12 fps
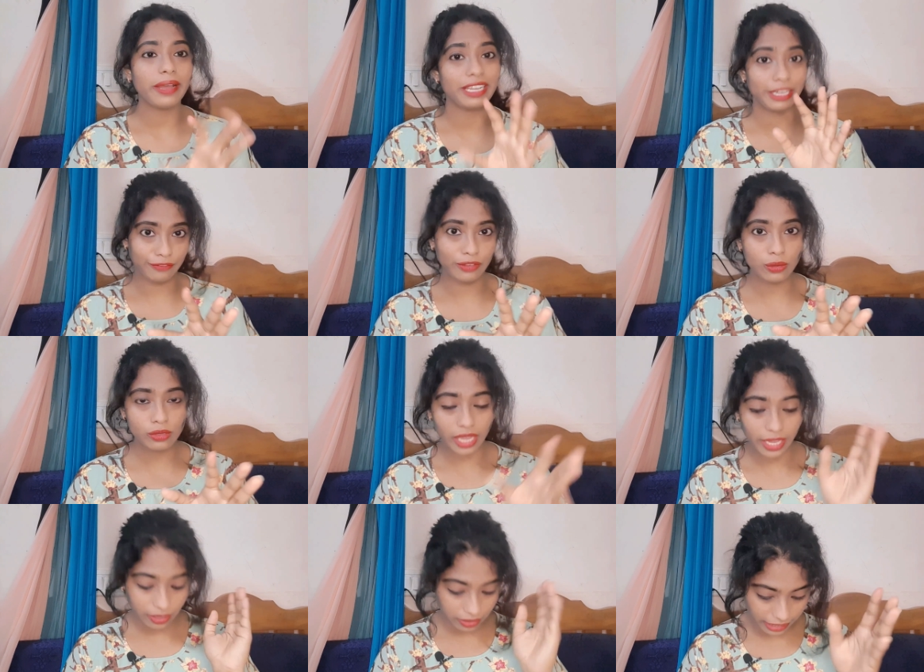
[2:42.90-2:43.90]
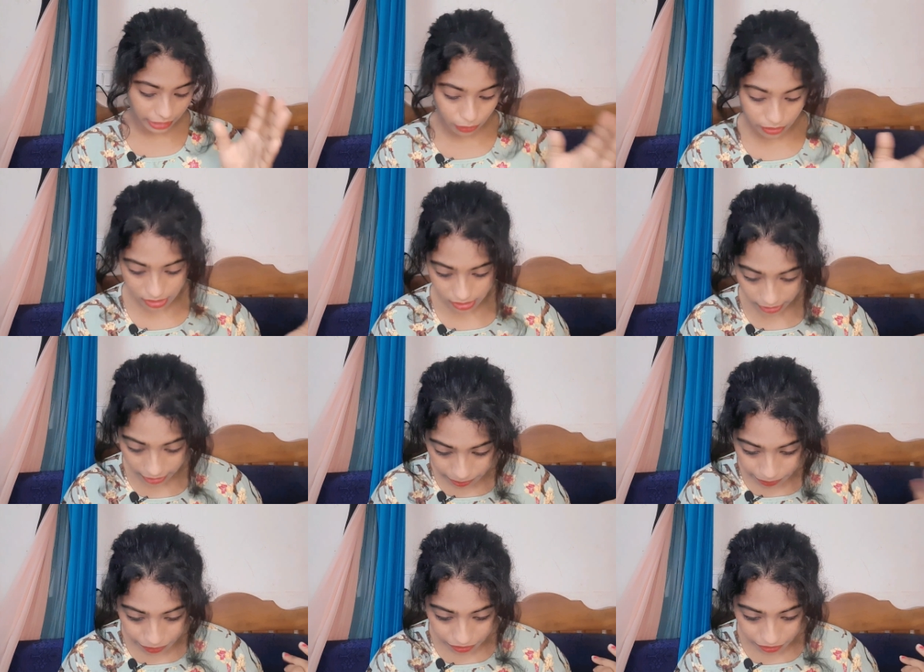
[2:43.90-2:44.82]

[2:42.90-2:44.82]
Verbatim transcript: by reviews I could tell you this thing.